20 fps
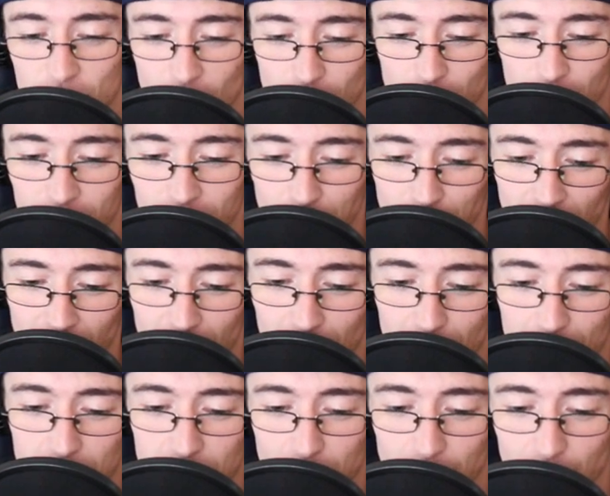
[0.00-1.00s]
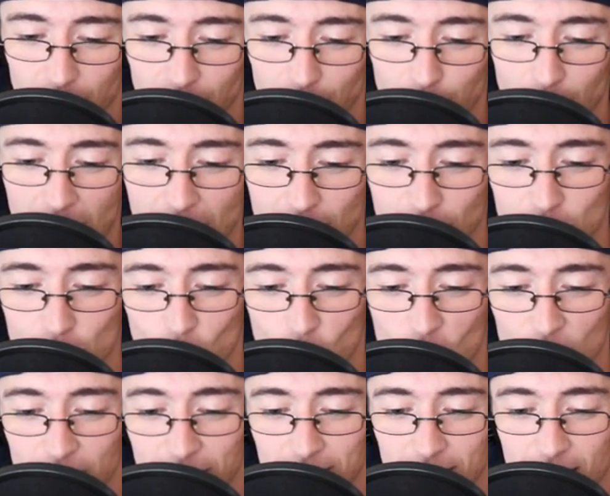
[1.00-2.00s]
each other in the playoffs. The Packers
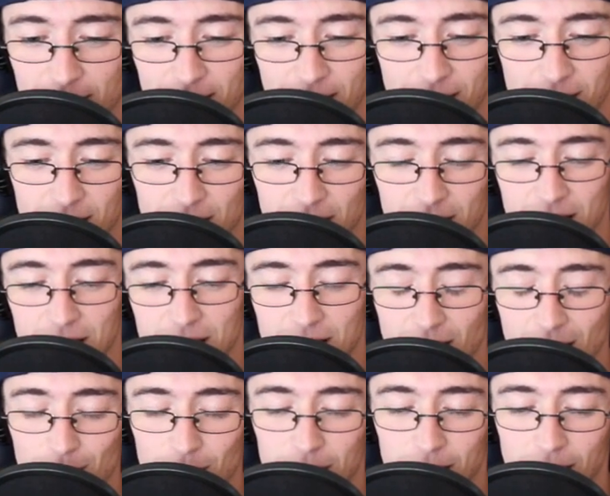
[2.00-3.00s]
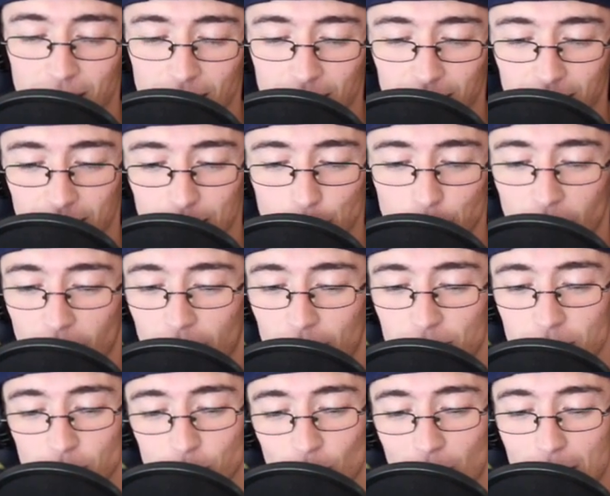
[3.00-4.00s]
won in 1967 in the
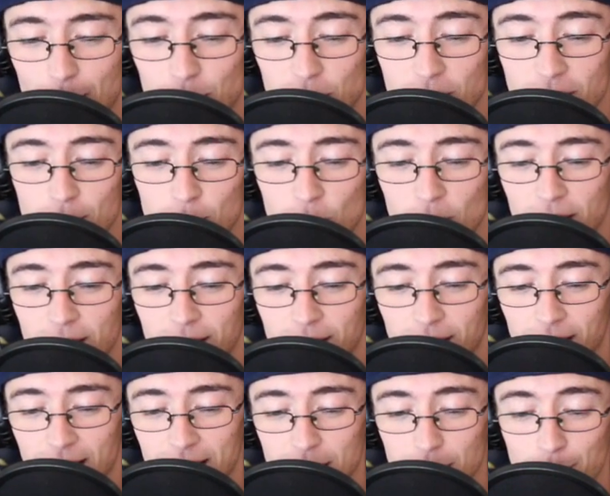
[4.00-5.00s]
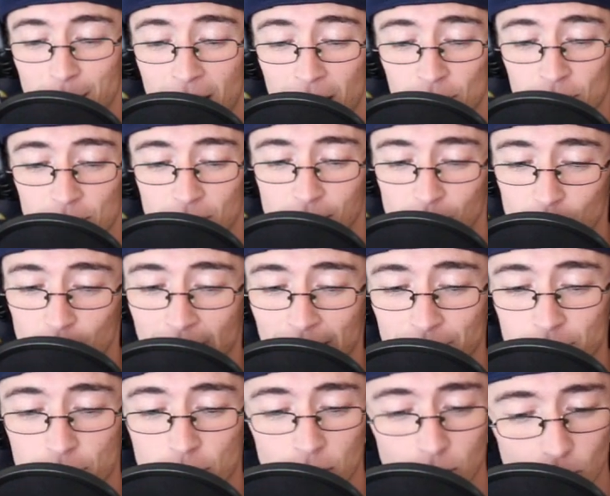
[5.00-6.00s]
playoffs, and the Rams did win against the Packers in
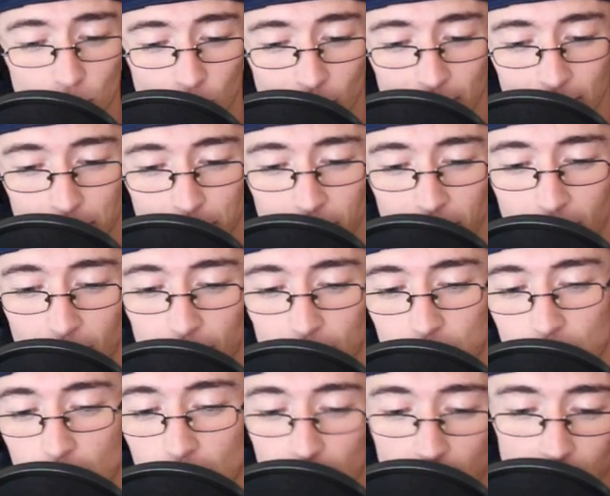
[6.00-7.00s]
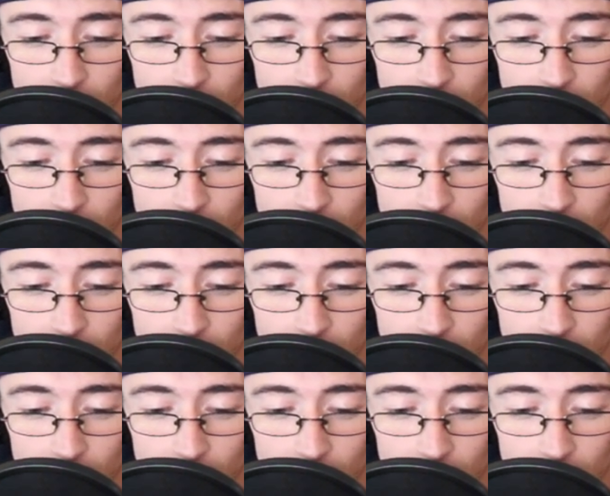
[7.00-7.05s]
2002 in the playoffs.